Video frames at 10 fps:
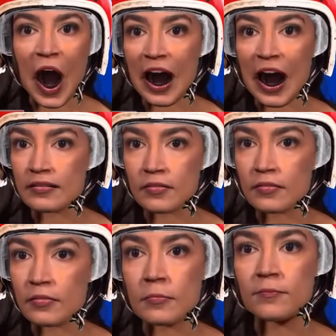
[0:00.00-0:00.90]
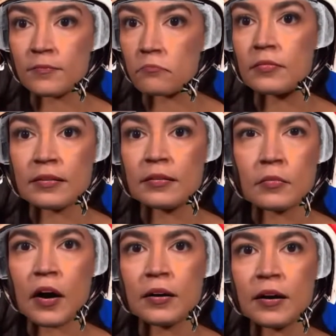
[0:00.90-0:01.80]
Are you okay? Should I
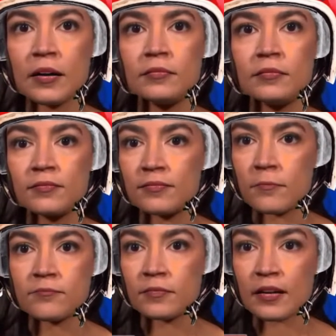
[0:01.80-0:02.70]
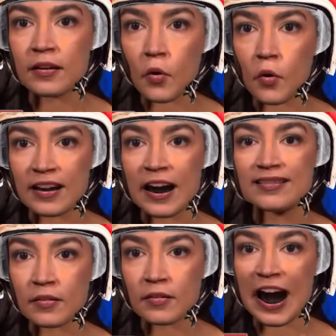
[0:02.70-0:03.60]
call an uh, ambulance? no, it's
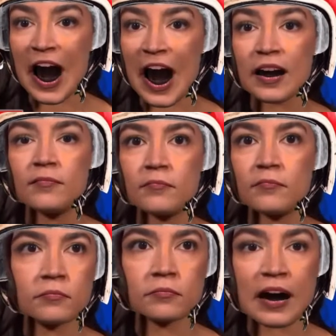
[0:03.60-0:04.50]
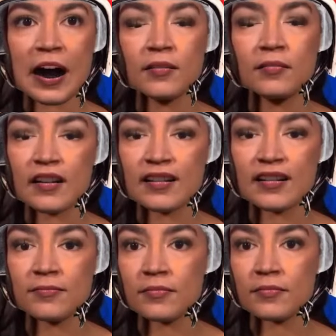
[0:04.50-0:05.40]
okay. It was just a
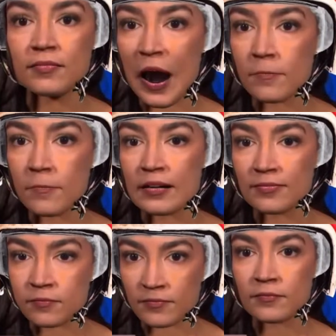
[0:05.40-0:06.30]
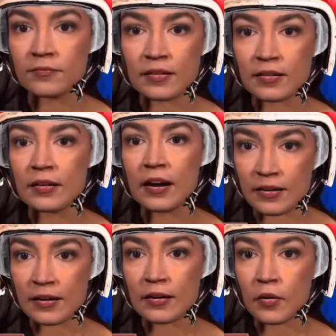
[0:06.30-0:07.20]
photo op. What would you do if you were
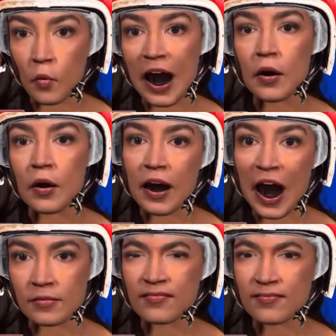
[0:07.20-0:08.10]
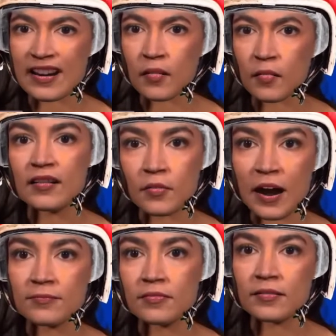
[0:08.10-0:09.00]
president? Well, I would find a way to travel
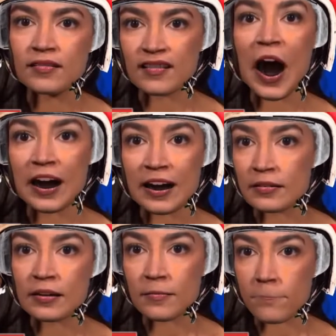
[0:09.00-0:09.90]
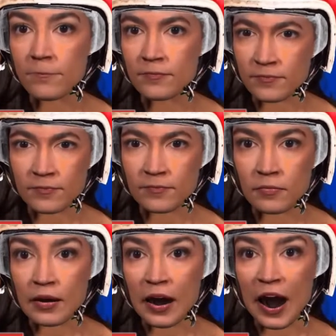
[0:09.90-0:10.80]
to the sun. How would you do
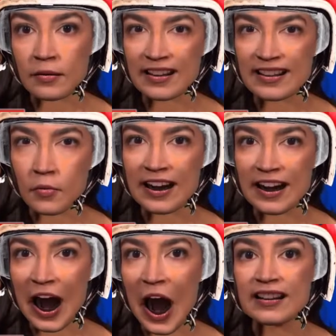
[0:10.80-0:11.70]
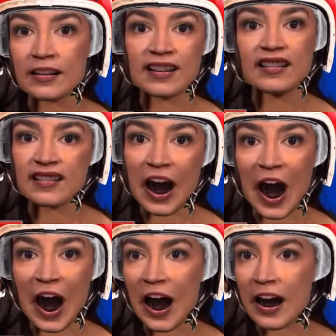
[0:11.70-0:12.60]
that? I would go at night
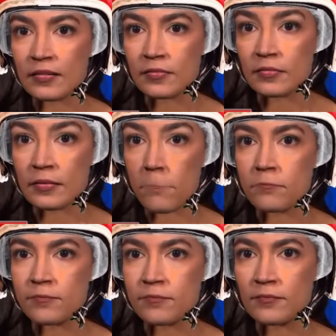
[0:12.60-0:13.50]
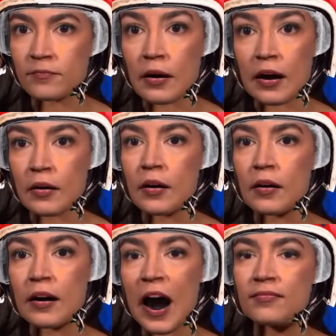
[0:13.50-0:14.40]
Dad? Fascinating. What else?
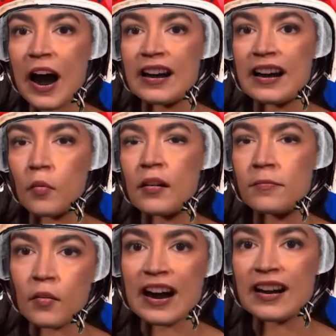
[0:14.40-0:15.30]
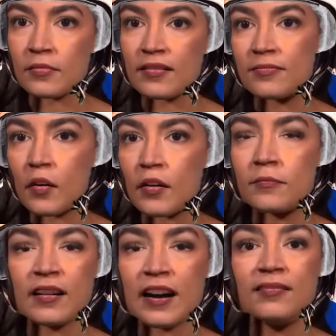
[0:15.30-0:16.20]
I would find out where bread goes after you put
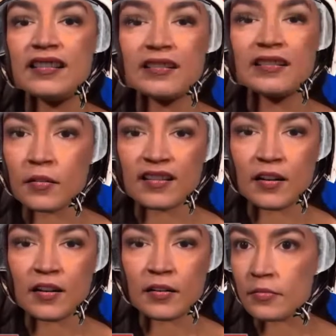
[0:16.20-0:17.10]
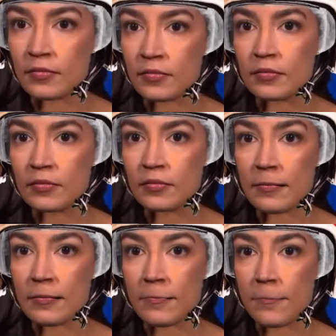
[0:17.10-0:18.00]
it in the toaster. AOC,
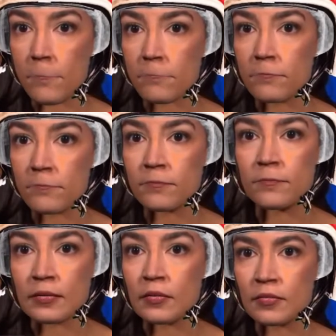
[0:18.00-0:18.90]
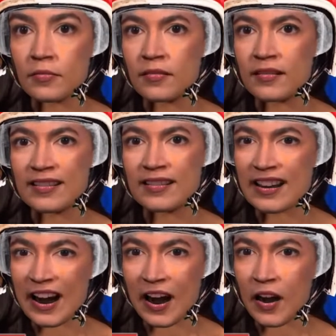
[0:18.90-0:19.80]
if you were adopted, would you tell your parents?
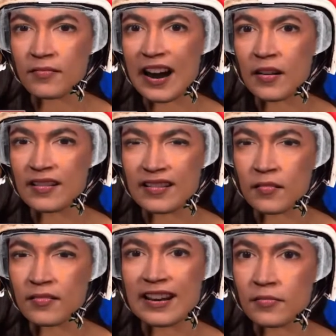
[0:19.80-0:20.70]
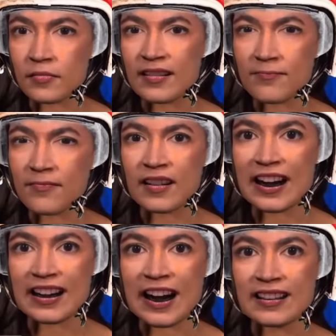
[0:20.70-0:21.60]
No, that would totally hurt their
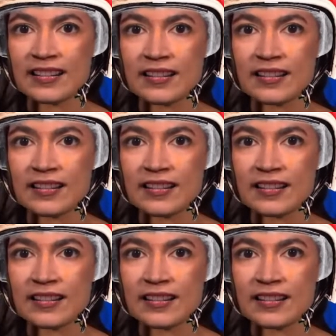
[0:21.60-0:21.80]
feelings.